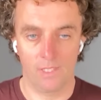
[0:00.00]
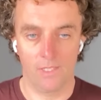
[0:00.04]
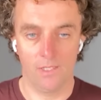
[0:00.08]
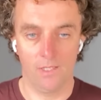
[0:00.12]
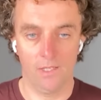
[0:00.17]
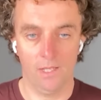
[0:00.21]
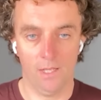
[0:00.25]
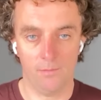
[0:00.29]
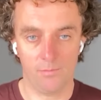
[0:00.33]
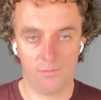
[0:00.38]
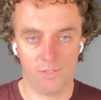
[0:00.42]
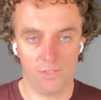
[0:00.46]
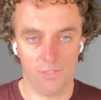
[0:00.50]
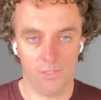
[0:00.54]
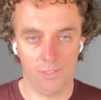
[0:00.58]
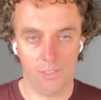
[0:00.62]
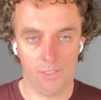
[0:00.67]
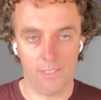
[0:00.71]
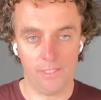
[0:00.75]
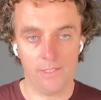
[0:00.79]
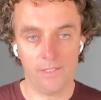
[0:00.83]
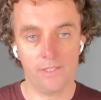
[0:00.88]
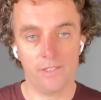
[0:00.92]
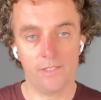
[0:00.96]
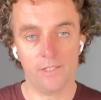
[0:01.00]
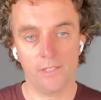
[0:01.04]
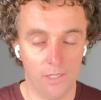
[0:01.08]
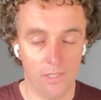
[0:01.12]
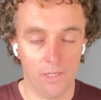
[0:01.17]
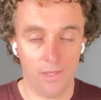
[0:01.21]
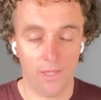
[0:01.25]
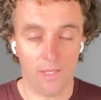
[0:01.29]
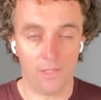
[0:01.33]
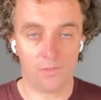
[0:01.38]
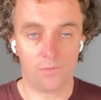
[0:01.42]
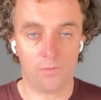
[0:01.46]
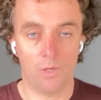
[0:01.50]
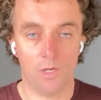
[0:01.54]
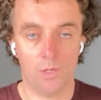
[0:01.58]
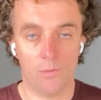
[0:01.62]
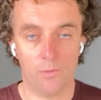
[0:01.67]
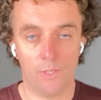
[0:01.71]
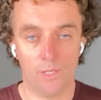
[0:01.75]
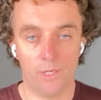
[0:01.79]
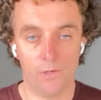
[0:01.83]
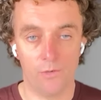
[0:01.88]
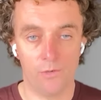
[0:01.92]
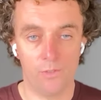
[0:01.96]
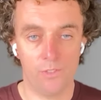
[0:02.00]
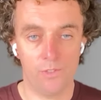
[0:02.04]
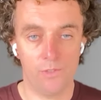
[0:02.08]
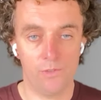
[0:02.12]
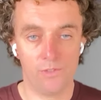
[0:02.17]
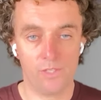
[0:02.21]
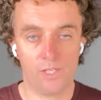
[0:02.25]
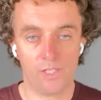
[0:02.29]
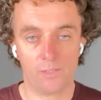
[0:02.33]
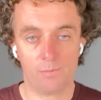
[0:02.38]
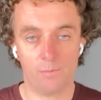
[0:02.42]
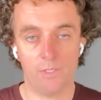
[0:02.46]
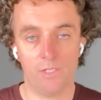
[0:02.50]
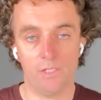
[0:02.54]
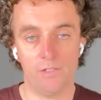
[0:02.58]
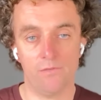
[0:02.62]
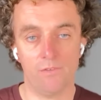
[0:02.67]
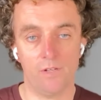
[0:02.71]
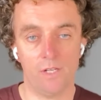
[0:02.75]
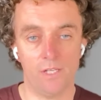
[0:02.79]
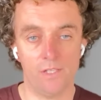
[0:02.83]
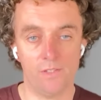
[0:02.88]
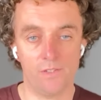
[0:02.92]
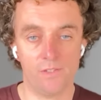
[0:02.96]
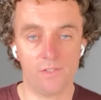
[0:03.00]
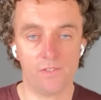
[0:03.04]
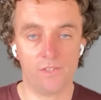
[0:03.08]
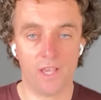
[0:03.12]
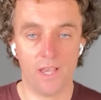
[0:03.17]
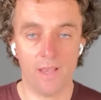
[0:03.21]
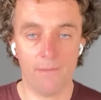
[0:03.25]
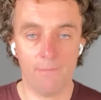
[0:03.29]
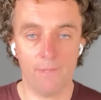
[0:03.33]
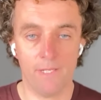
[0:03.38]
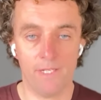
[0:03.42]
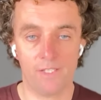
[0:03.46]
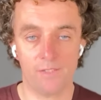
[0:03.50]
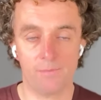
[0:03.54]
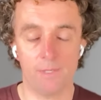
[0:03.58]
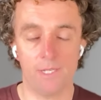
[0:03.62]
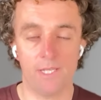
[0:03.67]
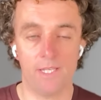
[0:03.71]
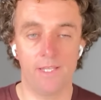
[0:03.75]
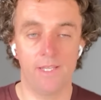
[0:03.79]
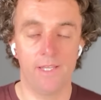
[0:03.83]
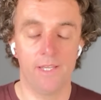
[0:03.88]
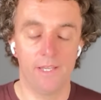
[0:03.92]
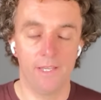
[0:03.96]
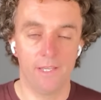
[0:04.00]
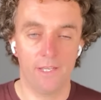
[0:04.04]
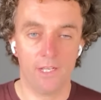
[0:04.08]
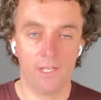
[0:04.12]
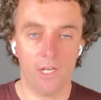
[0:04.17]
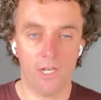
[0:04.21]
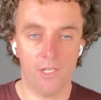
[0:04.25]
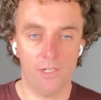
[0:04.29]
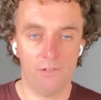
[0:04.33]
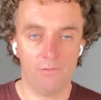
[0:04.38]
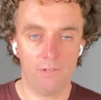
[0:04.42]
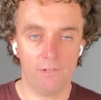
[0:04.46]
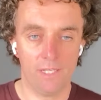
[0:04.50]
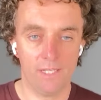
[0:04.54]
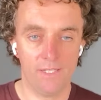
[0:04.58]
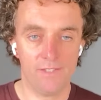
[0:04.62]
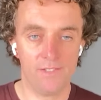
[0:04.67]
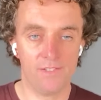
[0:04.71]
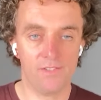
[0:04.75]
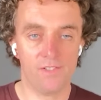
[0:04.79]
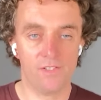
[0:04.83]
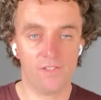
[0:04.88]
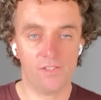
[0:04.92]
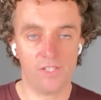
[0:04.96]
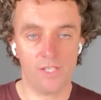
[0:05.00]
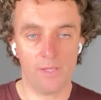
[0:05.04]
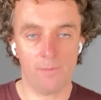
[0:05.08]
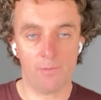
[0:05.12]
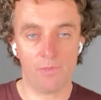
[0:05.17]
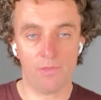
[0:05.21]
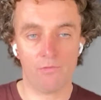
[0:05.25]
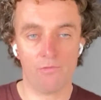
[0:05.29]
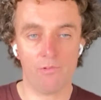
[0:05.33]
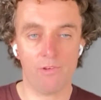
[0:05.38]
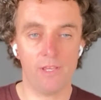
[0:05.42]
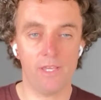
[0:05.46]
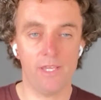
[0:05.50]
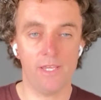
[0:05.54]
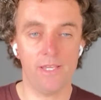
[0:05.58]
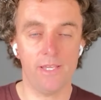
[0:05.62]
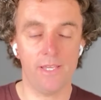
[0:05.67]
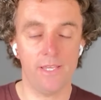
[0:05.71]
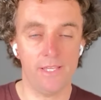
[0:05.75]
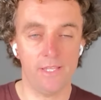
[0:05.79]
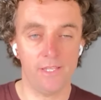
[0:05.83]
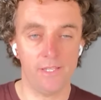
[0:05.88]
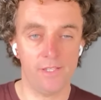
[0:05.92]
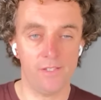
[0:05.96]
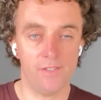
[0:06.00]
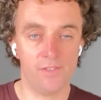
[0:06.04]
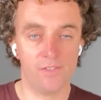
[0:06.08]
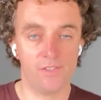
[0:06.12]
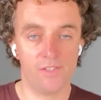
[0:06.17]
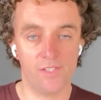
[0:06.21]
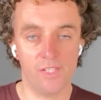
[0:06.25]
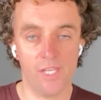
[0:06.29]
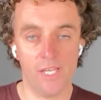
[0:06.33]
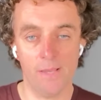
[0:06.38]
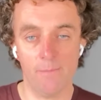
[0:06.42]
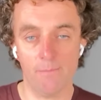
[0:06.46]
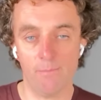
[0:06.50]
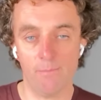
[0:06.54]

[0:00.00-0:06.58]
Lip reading: Absolutely. That's why we only use expert advisors at Medics Money. Kind of related to tip 3 is tip